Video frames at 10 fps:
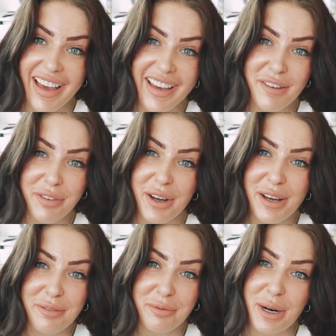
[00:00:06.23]
Hey
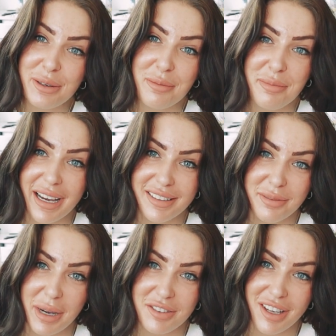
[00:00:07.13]
everyone, welcome back
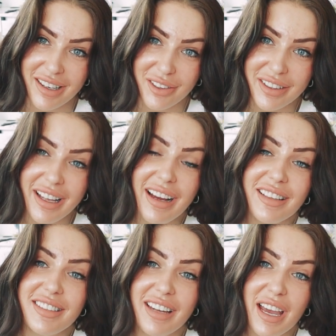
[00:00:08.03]
to my channel.
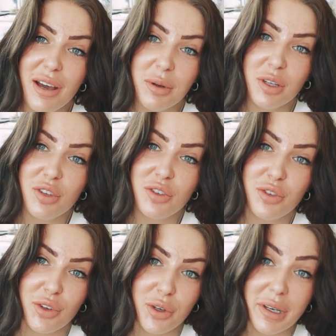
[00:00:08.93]
Today I wanted to
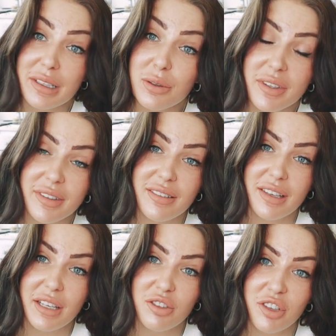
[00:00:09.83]
do a little sit
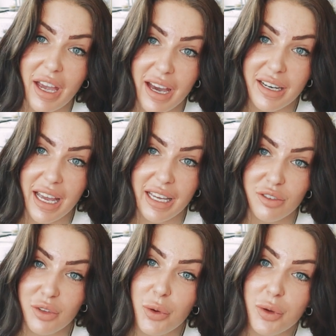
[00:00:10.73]
down chat
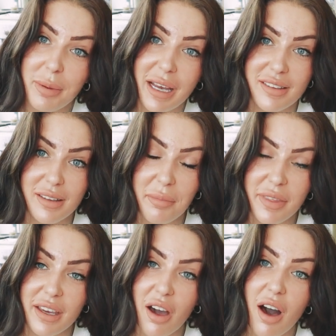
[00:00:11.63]
and talk about
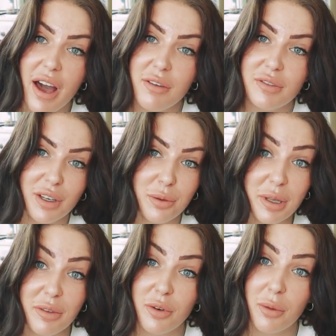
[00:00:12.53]
something I have dealt
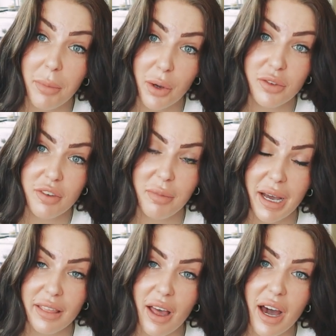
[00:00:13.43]
with for most of
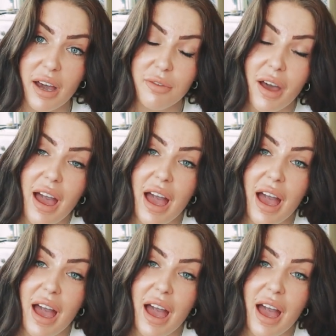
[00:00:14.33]
my life,